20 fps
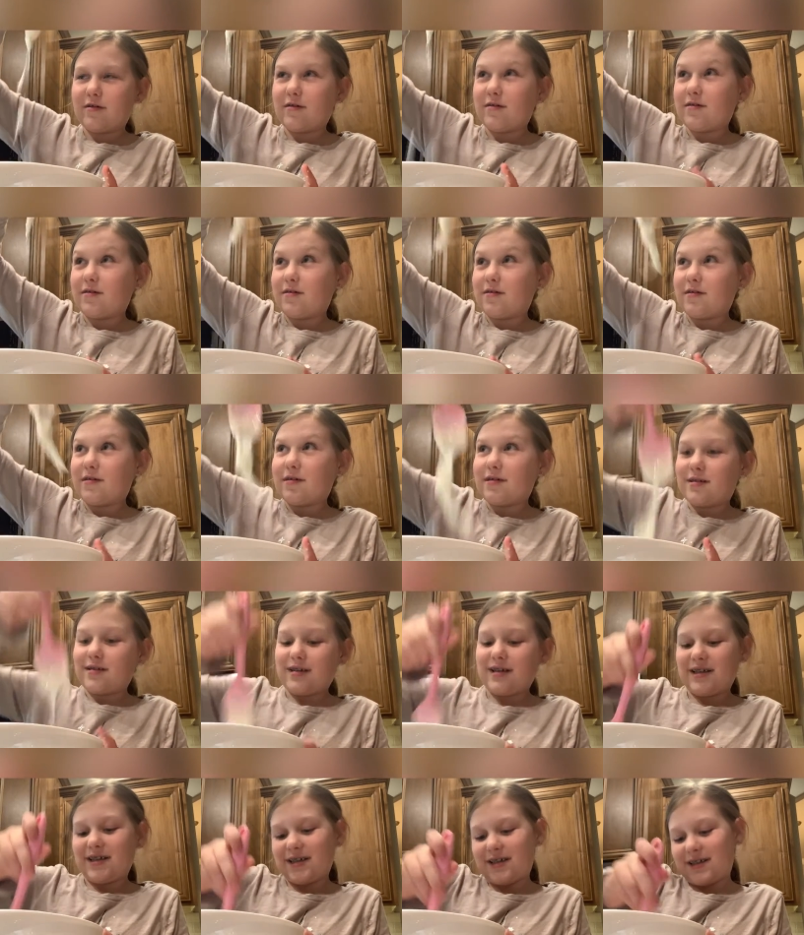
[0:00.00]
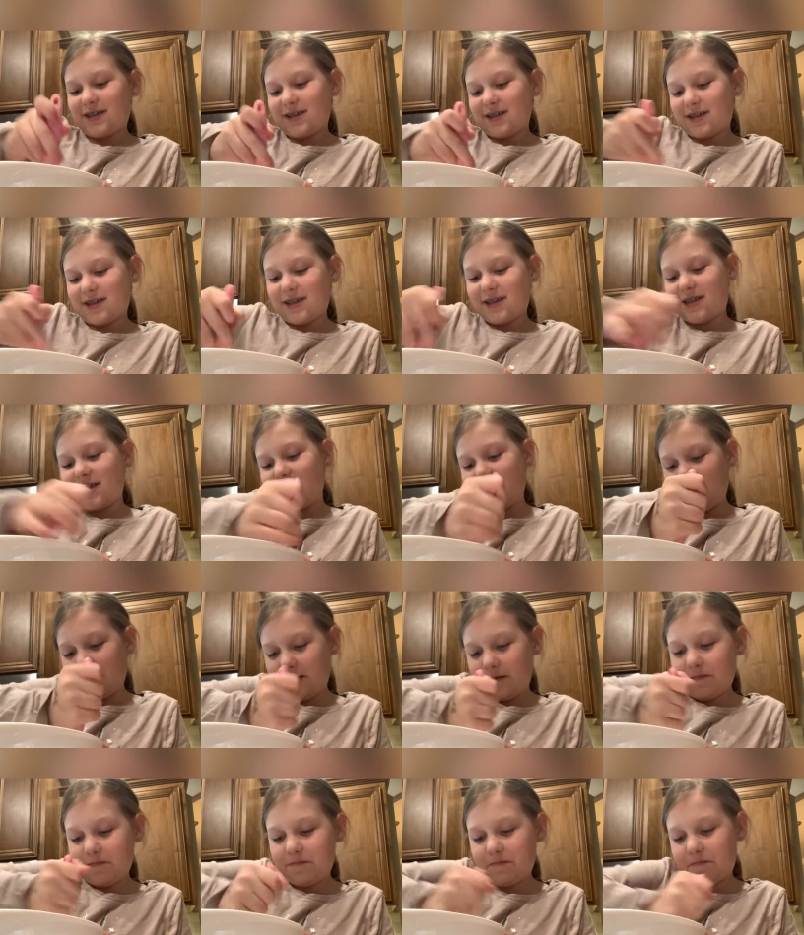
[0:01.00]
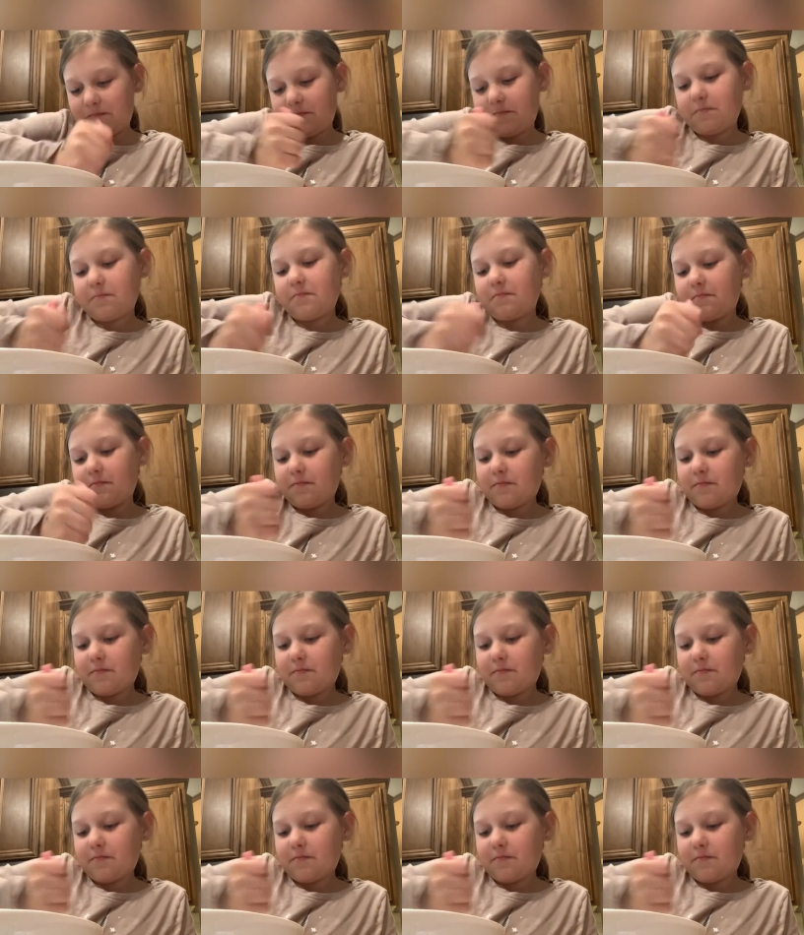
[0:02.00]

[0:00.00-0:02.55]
[no speech]